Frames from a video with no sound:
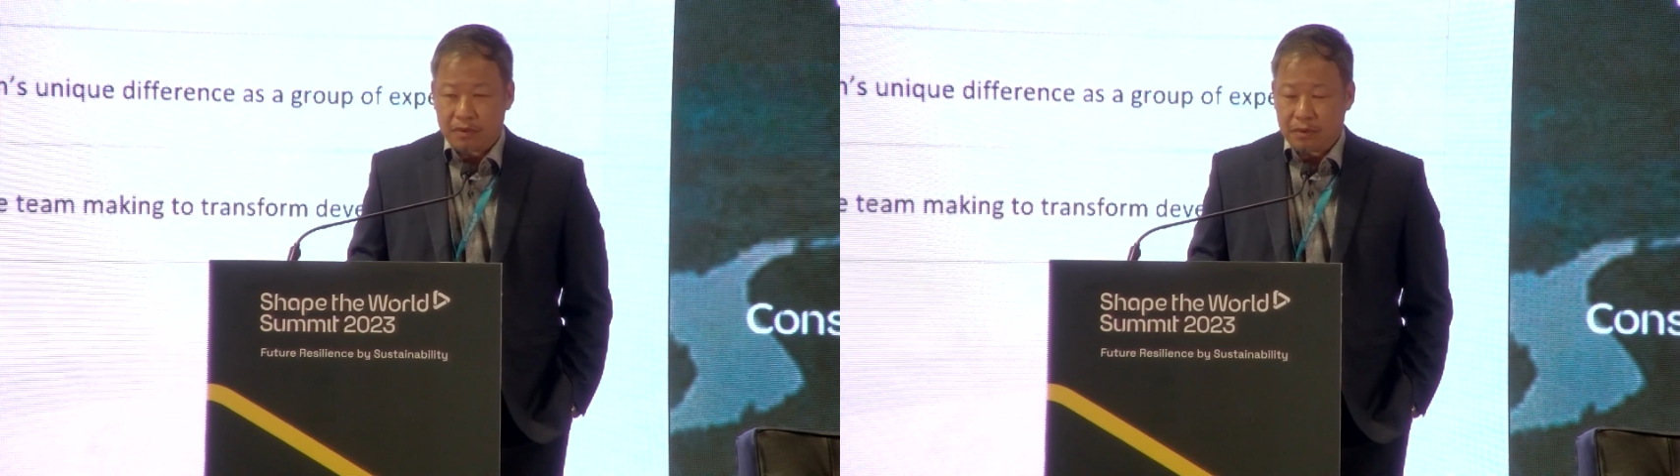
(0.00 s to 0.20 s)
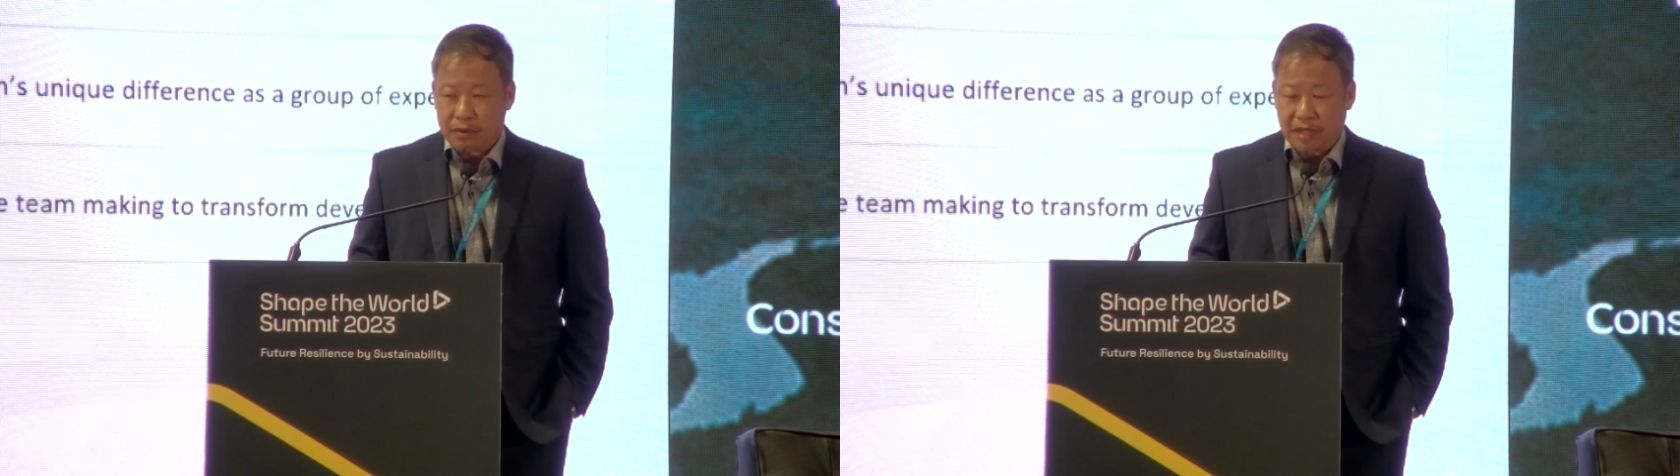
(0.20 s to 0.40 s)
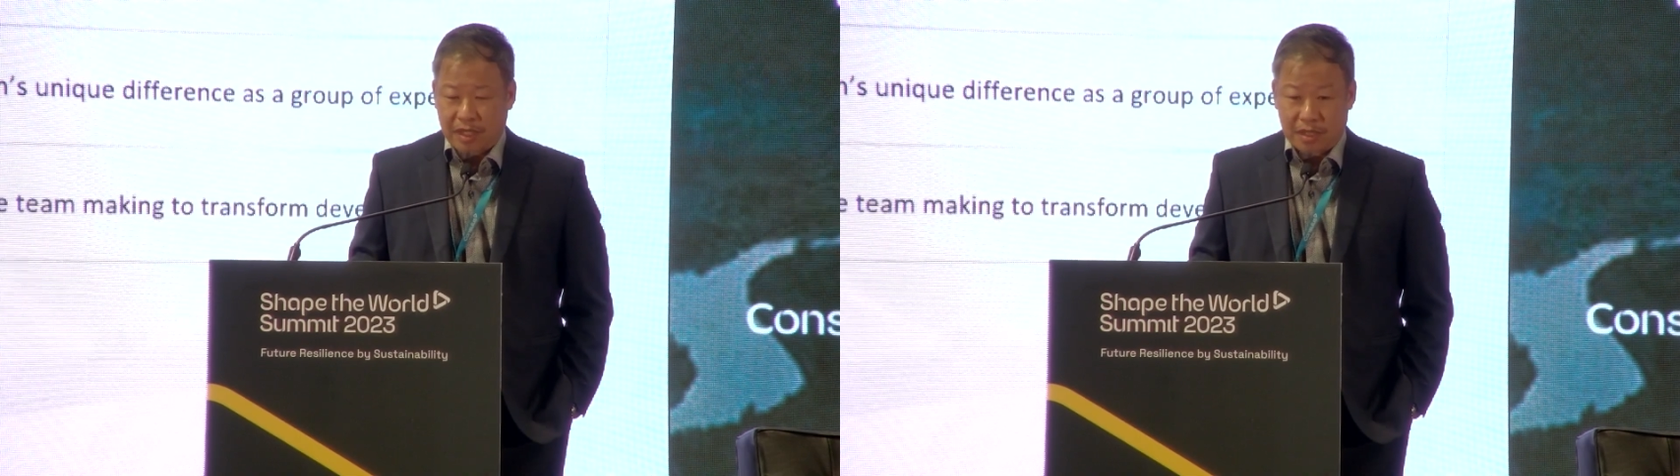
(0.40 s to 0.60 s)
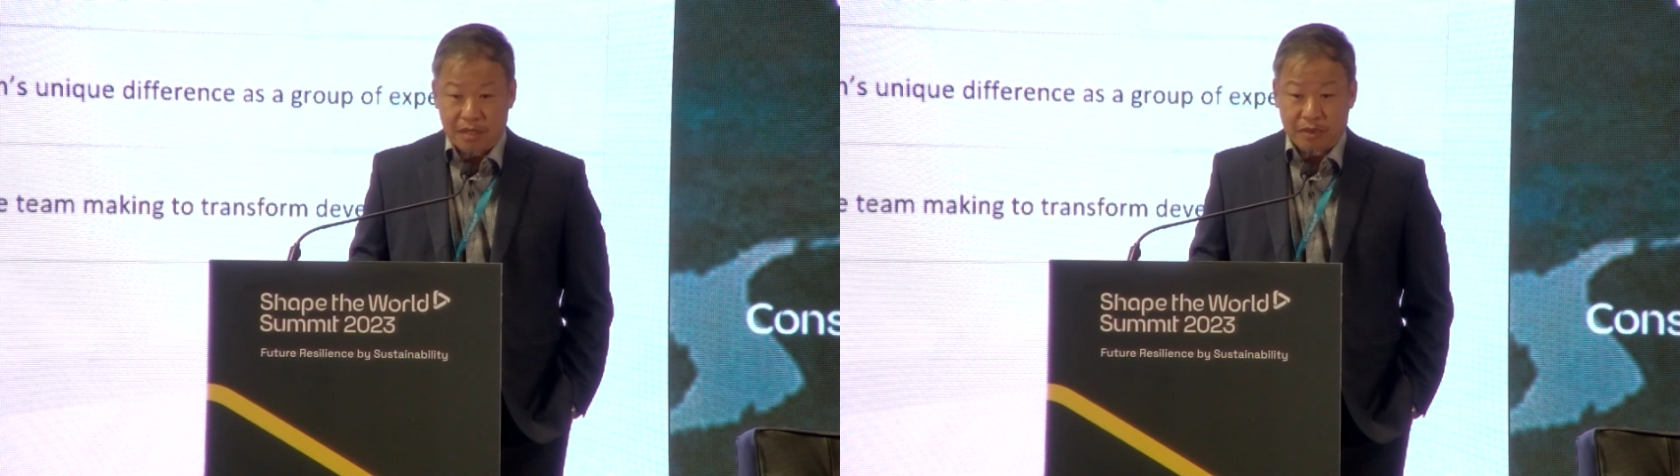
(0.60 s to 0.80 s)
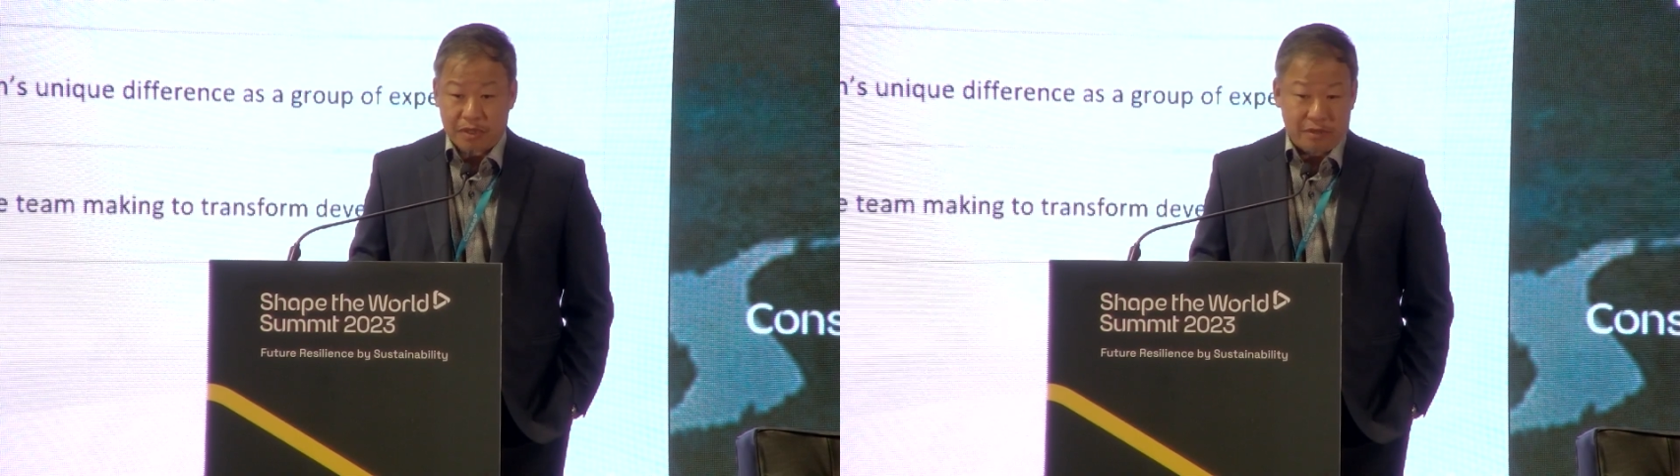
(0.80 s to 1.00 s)
sector
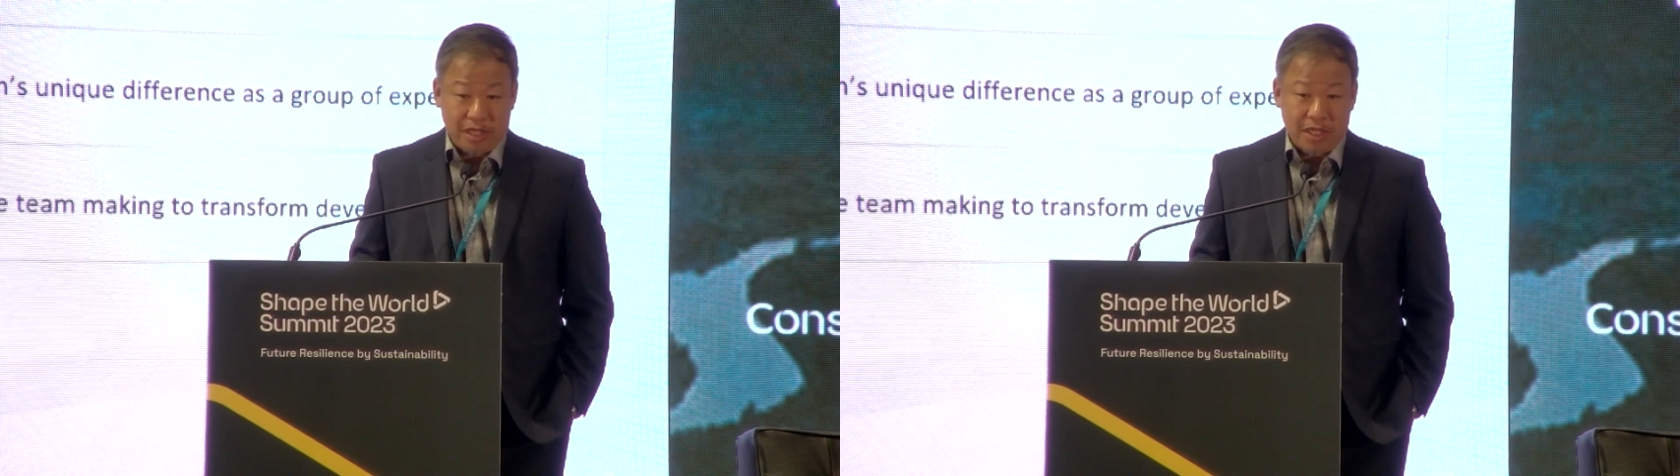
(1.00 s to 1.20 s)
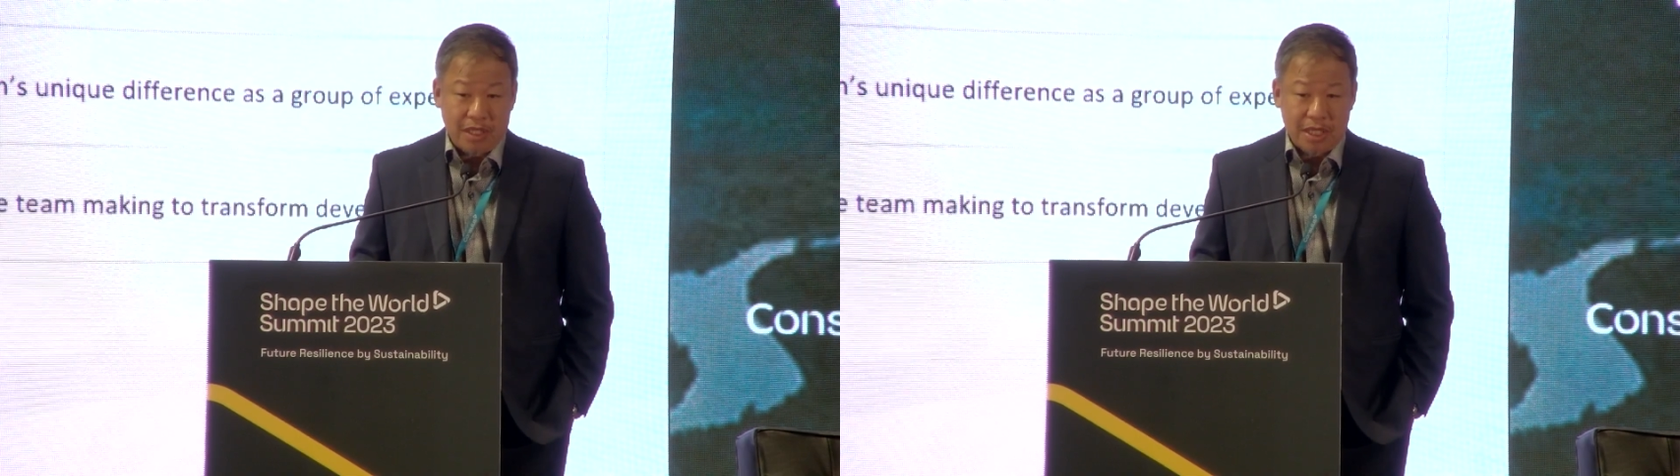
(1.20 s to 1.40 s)
was really